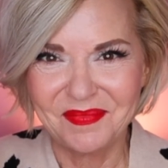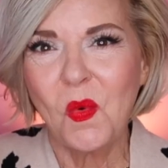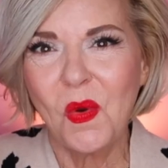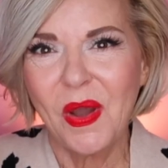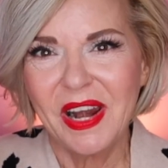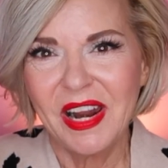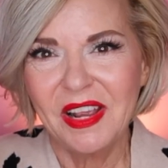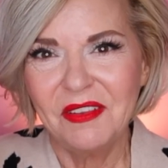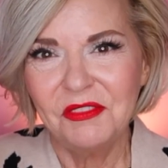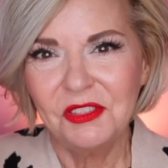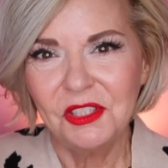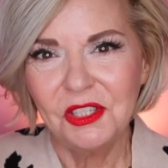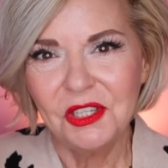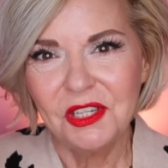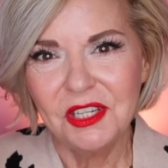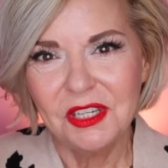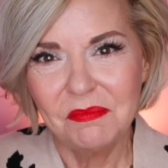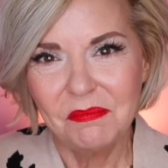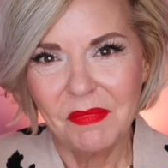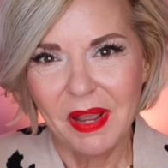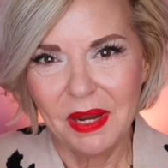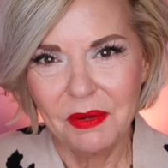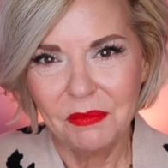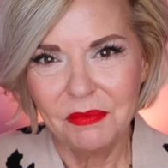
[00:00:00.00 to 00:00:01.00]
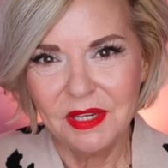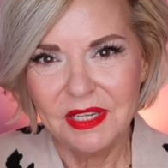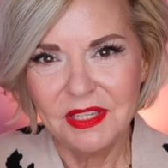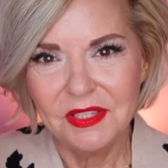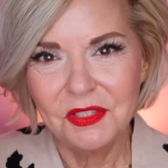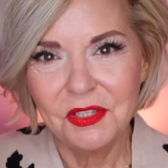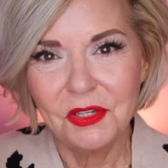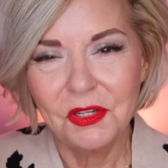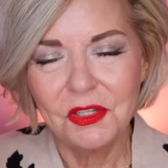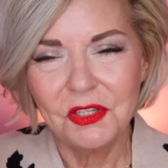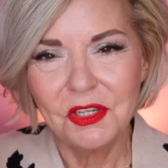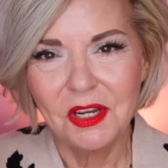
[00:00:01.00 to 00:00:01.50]
What I've learned in my
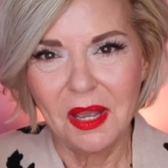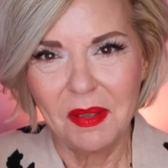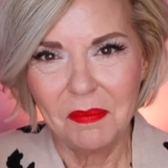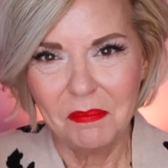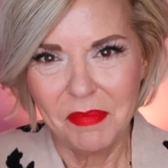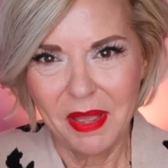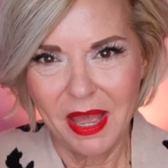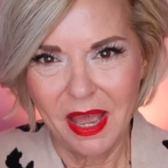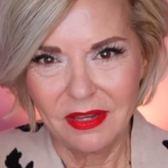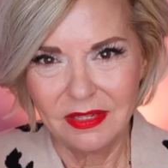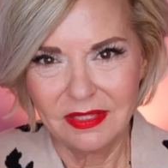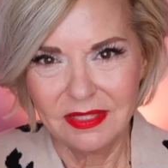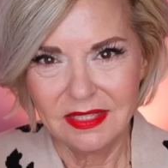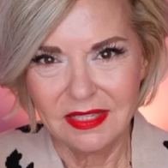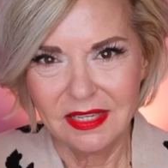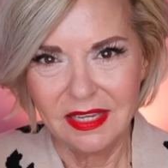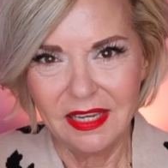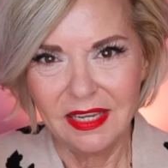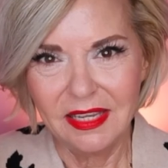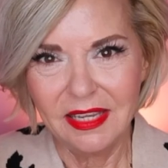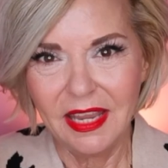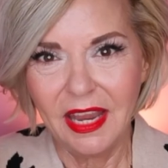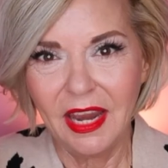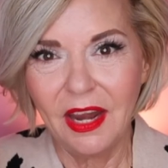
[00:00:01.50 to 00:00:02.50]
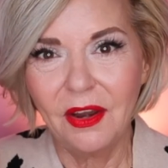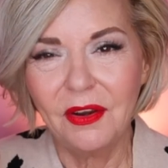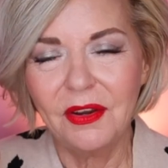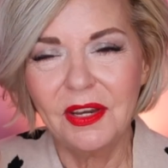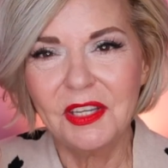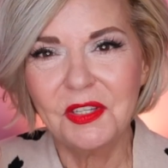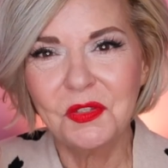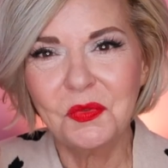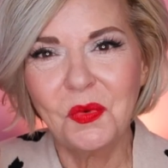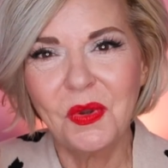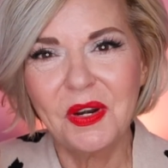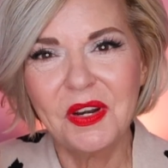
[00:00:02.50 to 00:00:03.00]
research about skincare
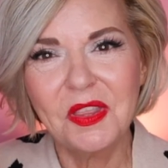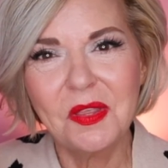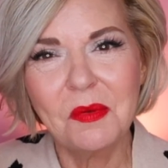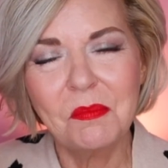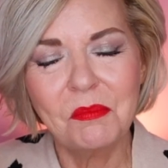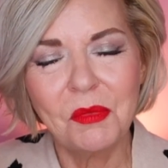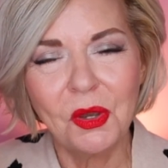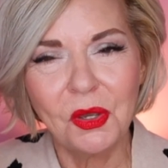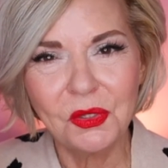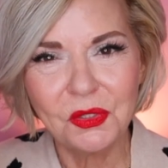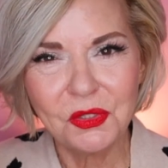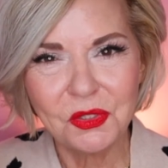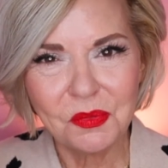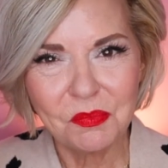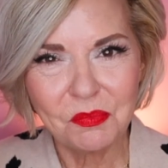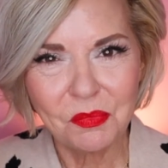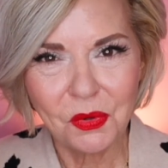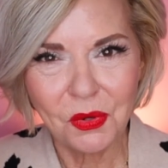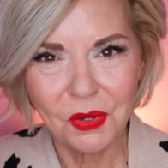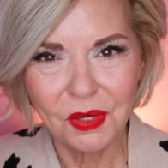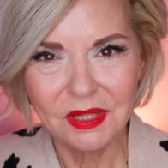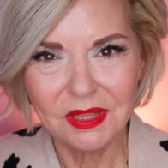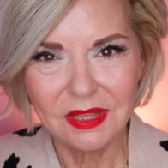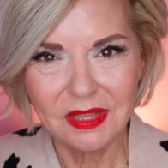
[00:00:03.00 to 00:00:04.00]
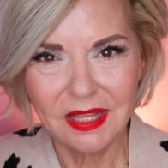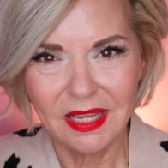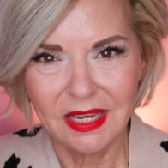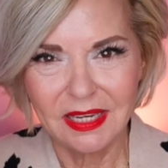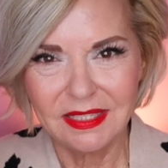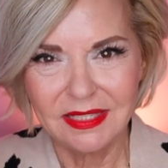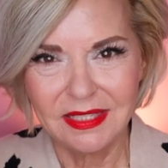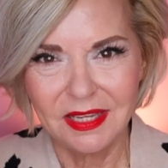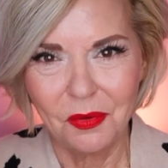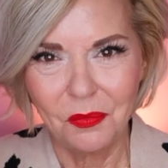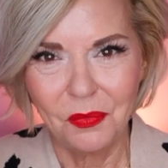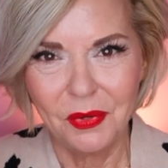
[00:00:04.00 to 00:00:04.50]
is one of the most important
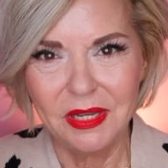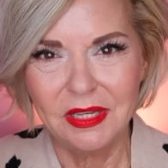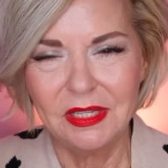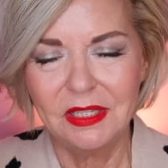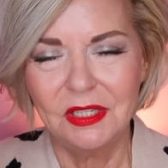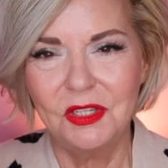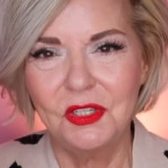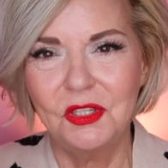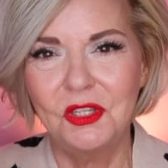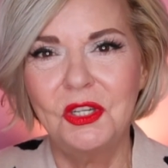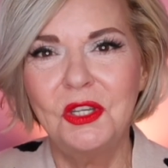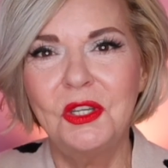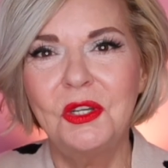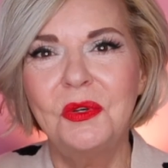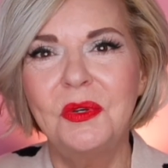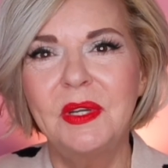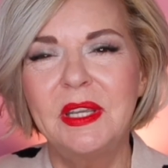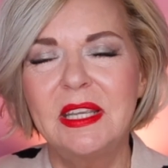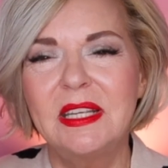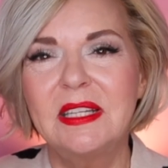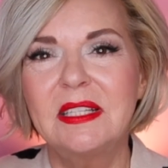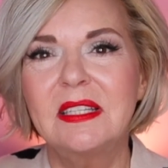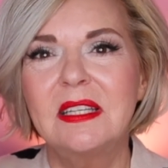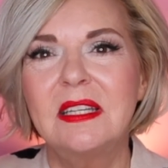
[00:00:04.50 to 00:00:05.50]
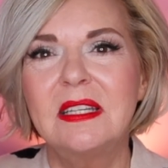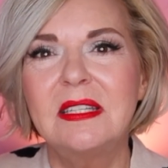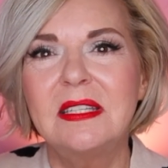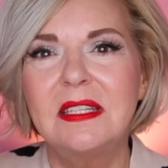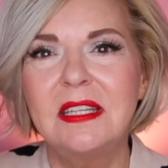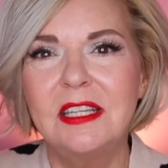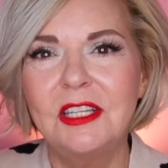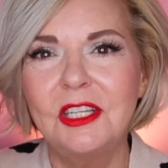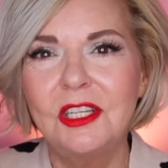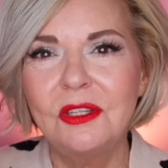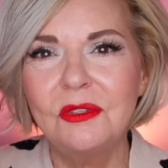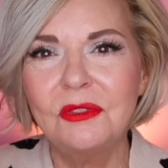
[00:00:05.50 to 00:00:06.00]
things that we can do is
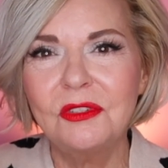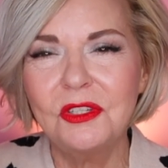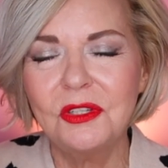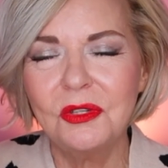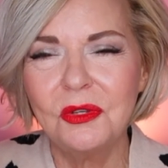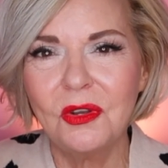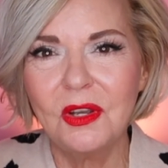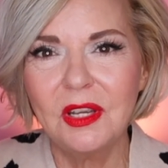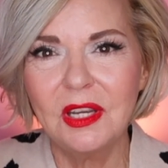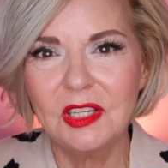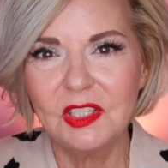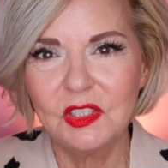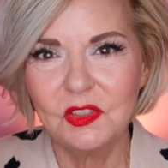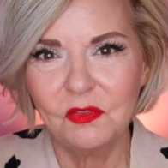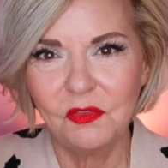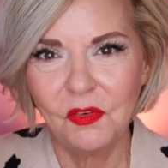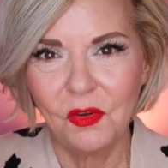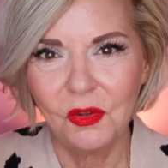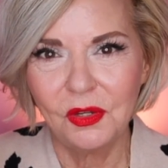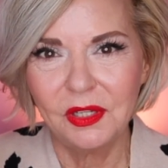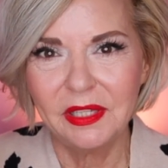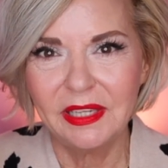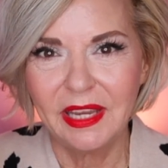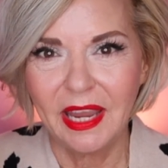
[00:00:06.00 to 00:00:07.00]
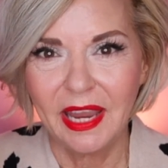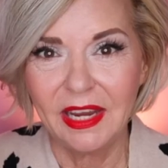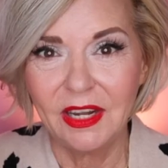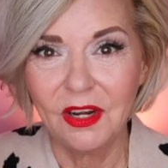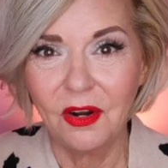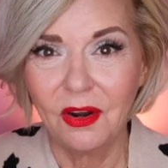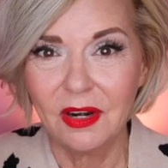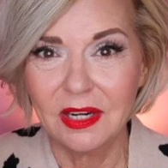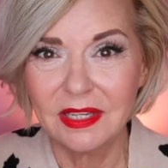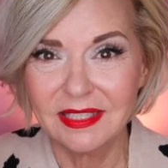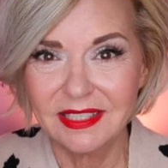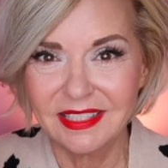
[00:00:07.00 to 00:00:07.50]
continue to exfoliate
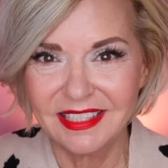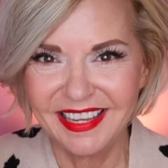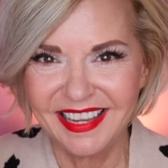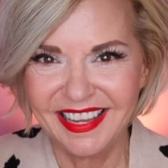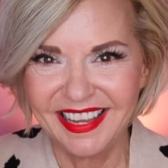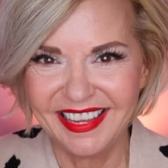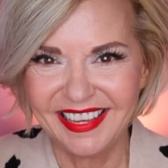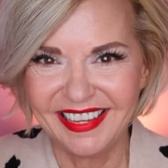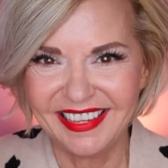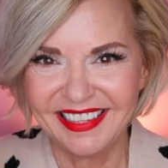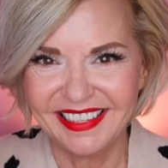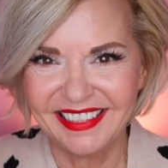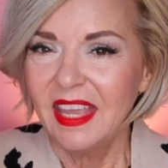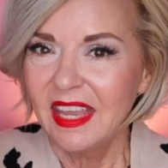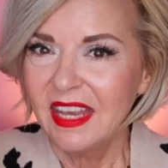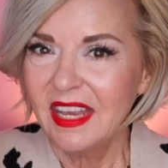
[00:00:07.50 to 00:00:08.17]
our skin.